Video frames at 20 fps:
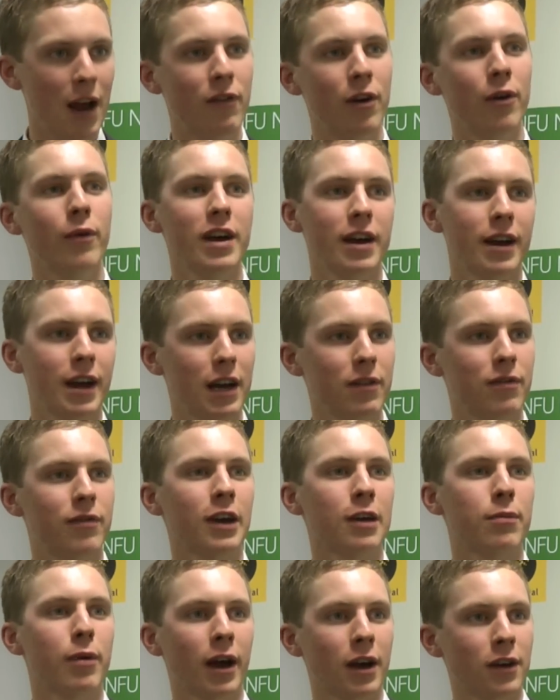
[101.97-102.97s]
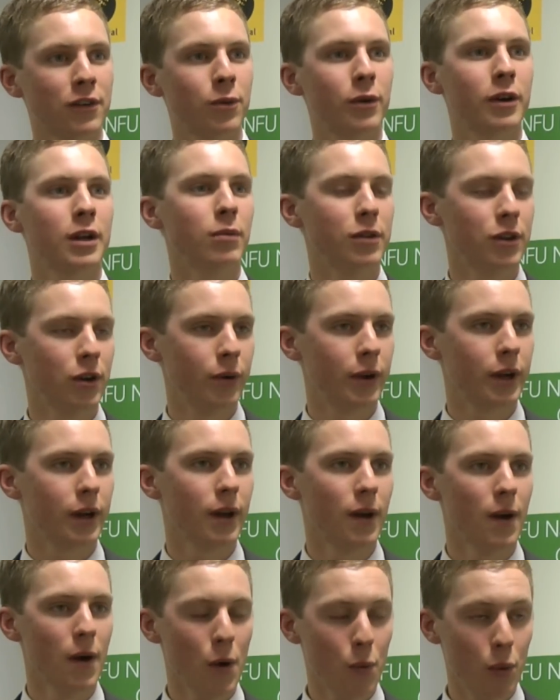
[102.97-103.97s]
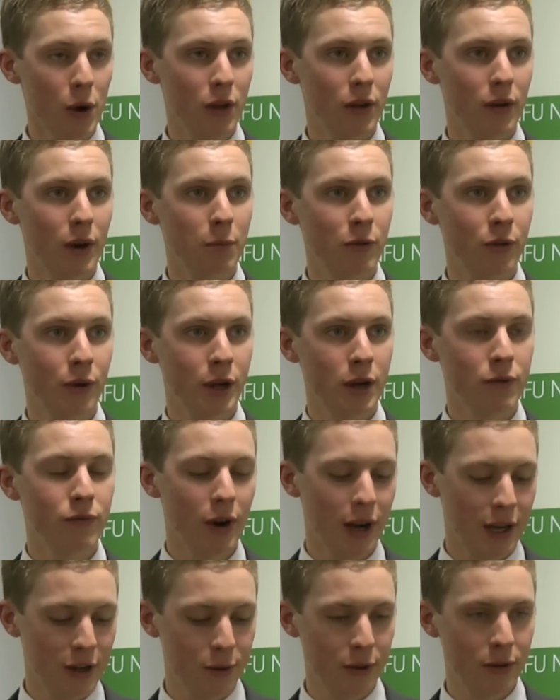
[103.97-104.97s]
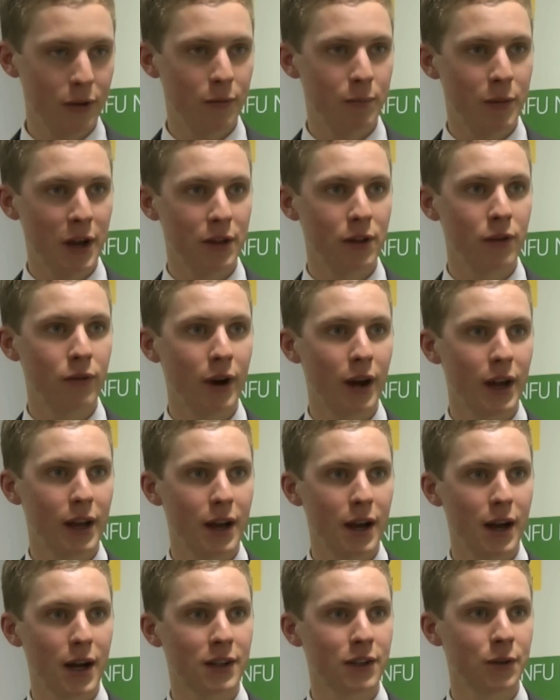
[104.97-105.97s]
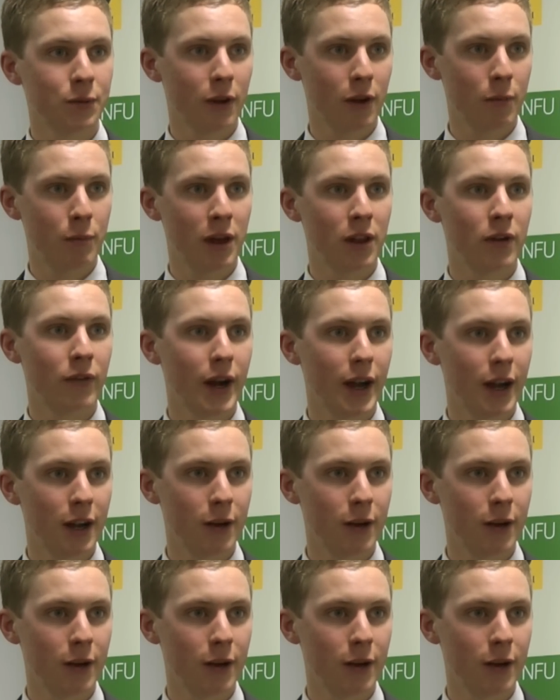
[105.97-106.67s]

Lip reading: Every week I have feedback as to what I'm doing, whether I'm doing it right, whether I pick the right carcasses, whether I pick the right